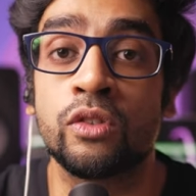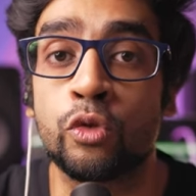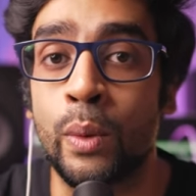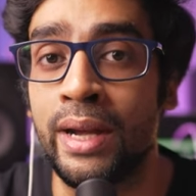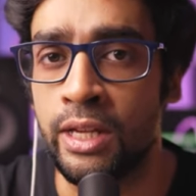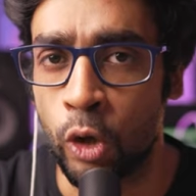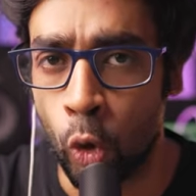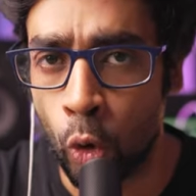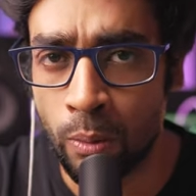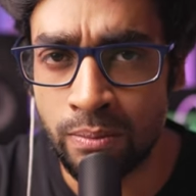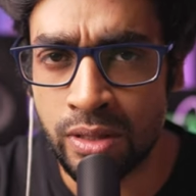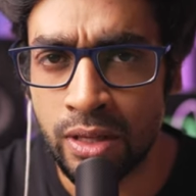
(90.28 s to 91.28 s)
of 20
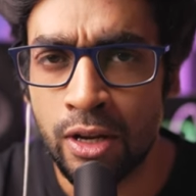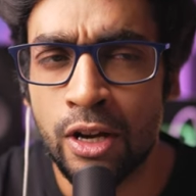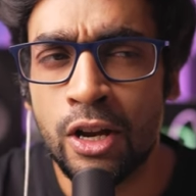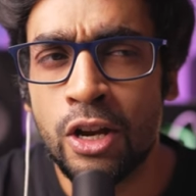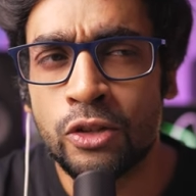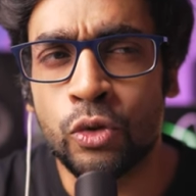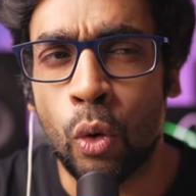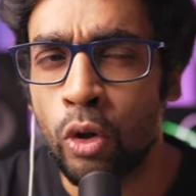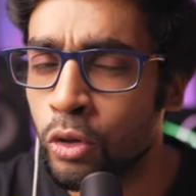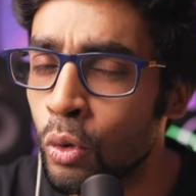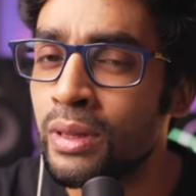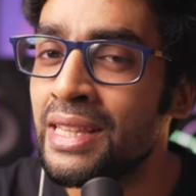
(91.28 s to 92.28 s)
ohms, so
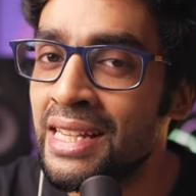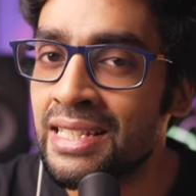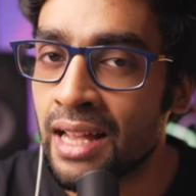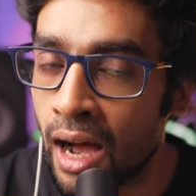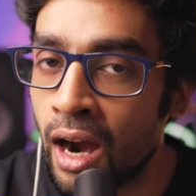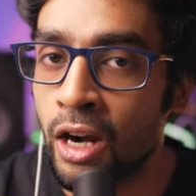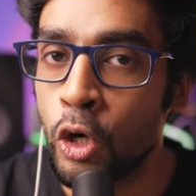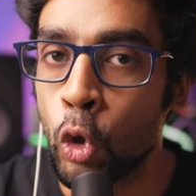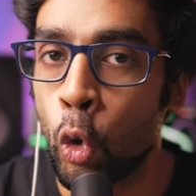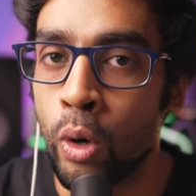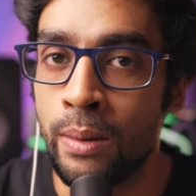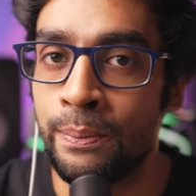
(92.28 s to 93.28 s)
although these are
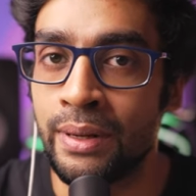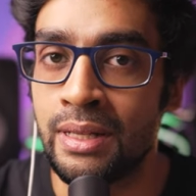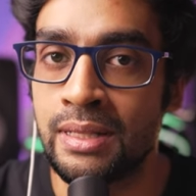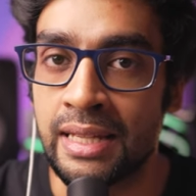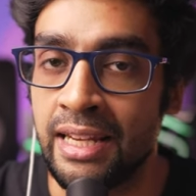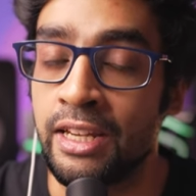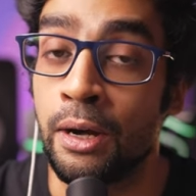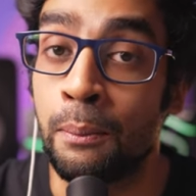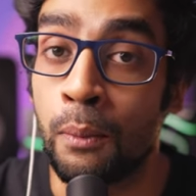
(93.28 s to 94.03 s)
low impedance in-ear